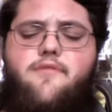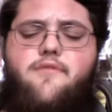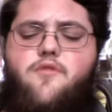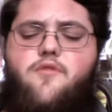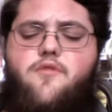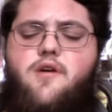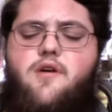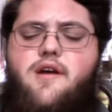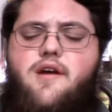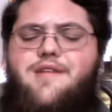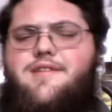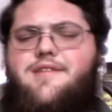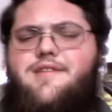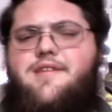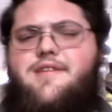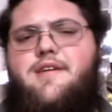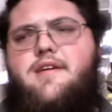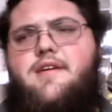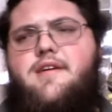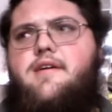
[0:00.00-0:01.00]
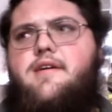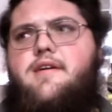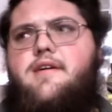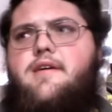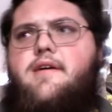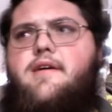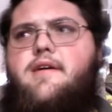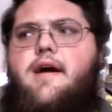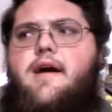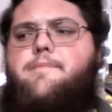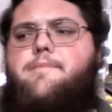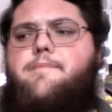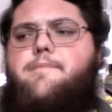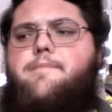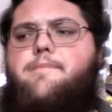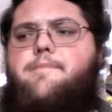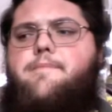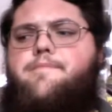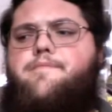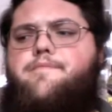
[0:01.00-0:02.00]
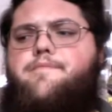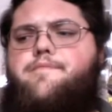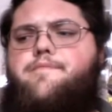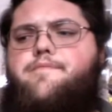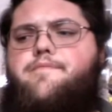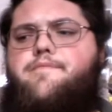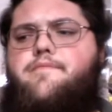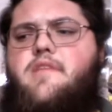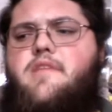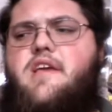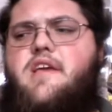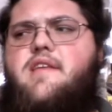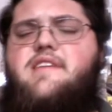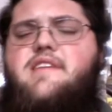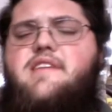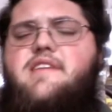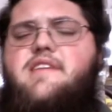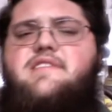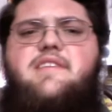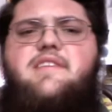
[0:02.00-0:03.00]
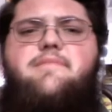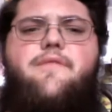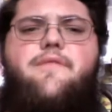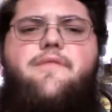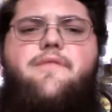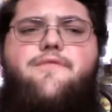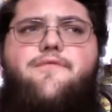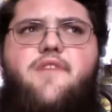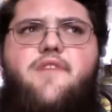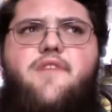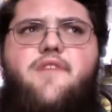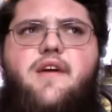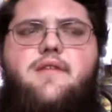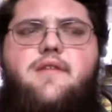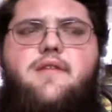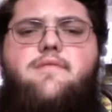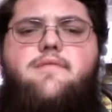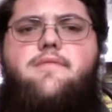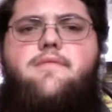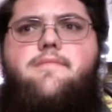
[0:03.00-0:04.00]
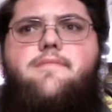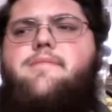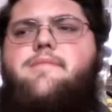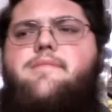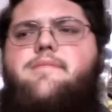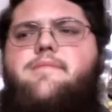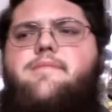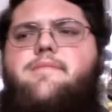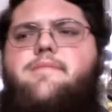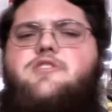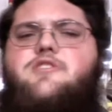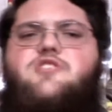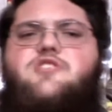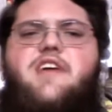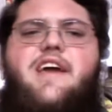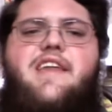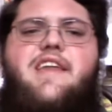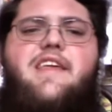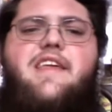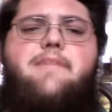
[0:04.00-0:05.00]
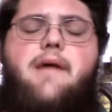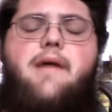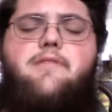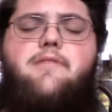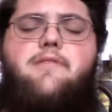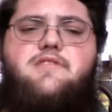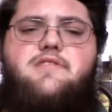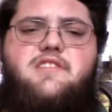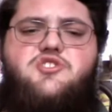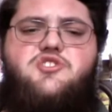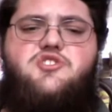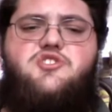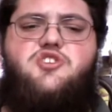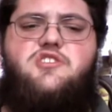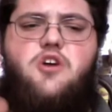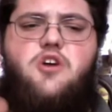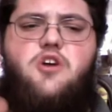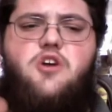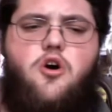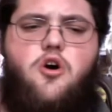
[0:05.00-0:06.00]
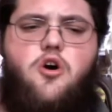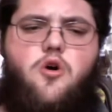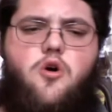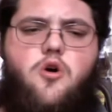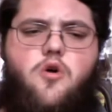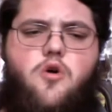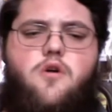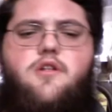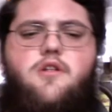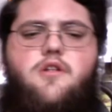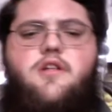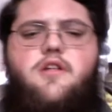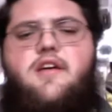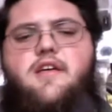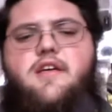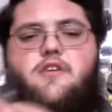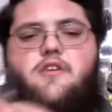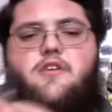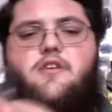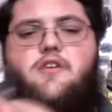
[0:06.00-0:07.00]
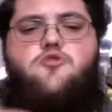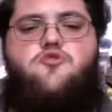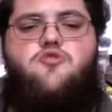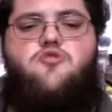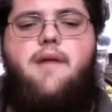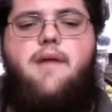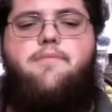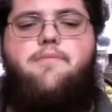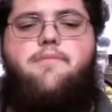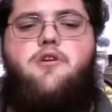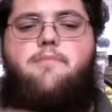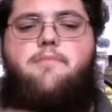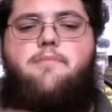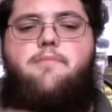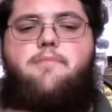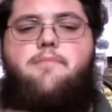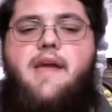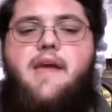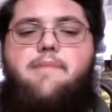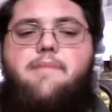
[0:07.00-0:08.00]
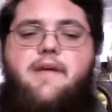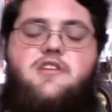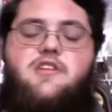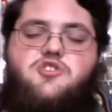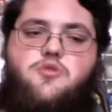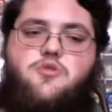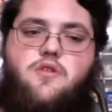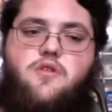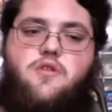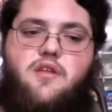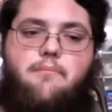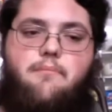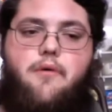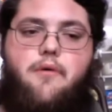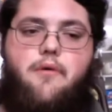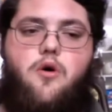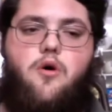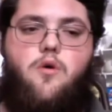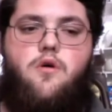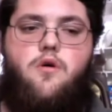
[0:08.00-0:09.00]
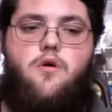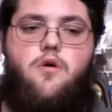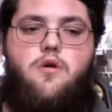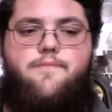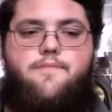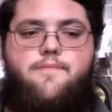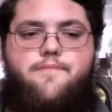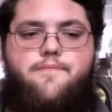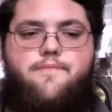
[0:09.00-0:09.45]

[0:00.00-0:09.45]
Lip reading: before, and um, they seem to fit pretty much any pipe because it's just a hole that you drop your pipe into, and the bowl